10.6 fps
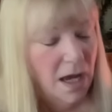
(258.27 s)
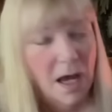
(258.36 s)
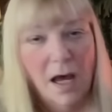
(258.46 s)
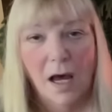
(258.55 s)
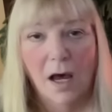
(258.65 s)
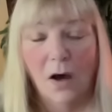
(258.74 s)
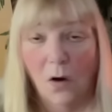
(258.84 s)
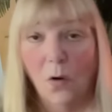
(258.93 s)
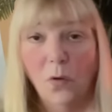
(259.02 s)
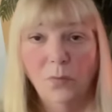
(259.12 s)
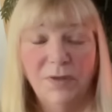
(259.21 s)
uh, a
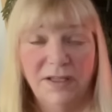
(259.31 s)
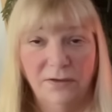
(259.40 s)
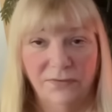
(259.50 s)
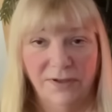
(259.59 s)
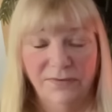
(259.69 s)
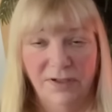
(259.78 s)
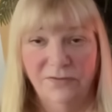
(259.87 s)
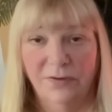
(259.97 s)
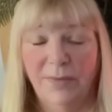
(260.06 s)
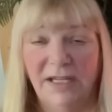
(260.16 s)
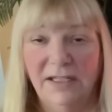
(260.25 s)
home that you've lived in
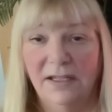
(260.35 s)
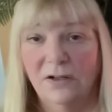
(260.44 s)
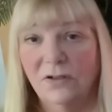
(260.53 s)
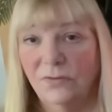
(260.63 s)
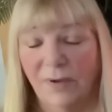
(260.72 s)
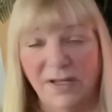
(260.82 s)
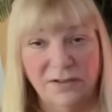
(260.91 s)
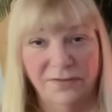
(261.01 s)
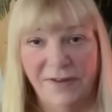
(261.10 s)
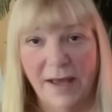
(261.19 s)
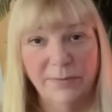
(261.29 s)
for many years raise your
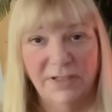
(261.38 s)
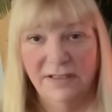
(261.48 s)
family